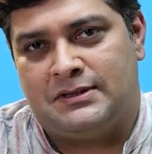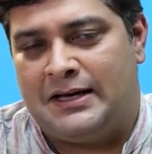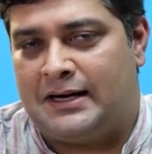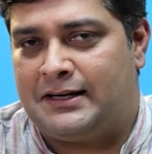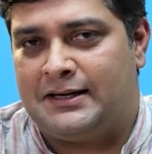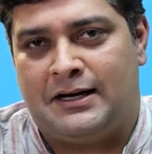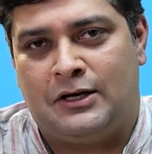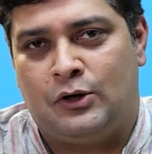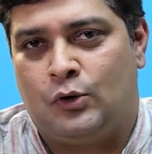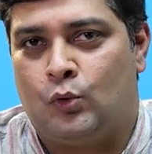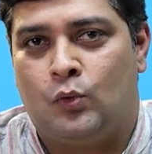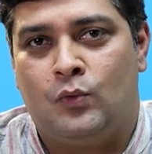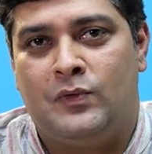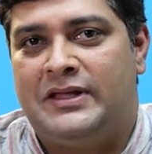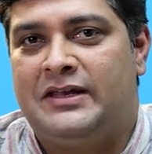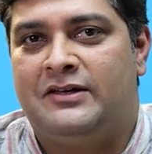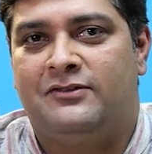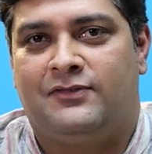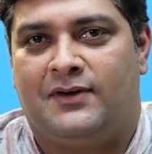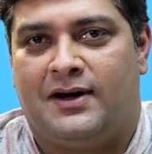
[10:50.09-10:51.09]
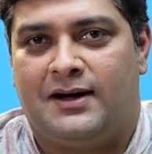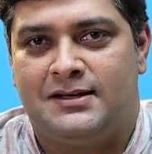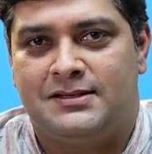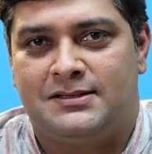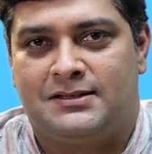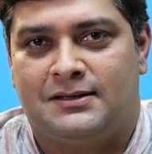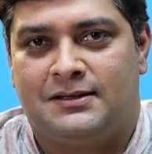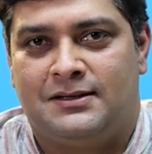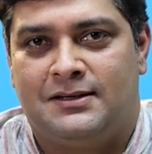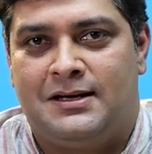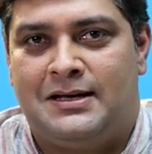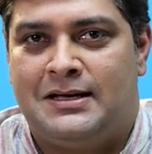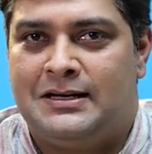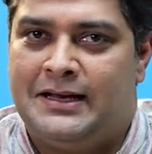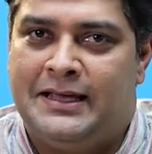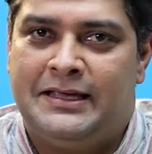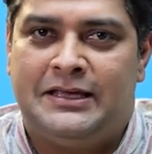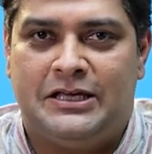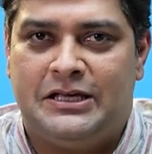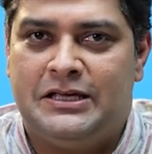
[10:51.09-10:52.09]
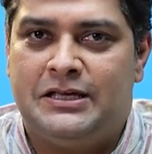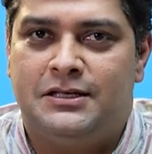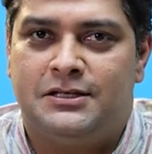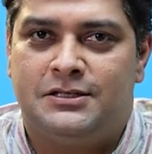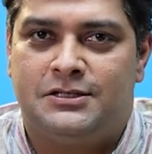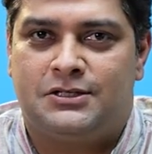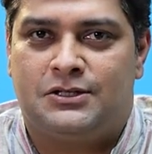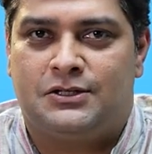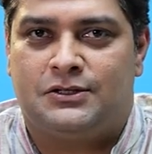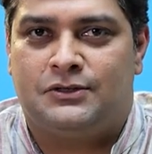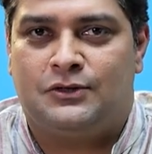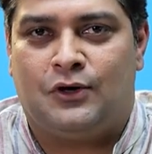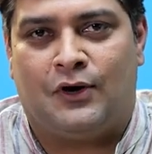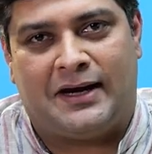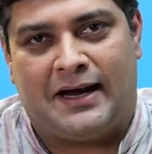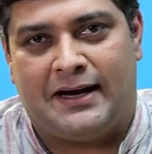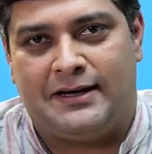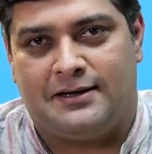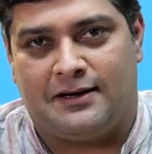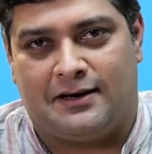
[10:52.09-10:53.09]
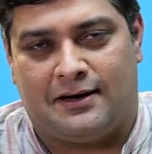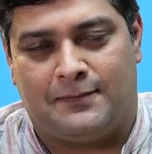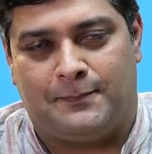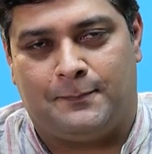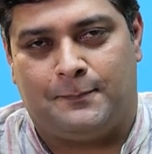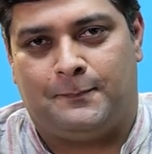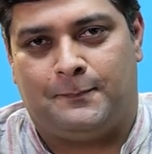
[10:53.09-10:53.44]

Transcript: that can grow very fast, like yeast or hydra.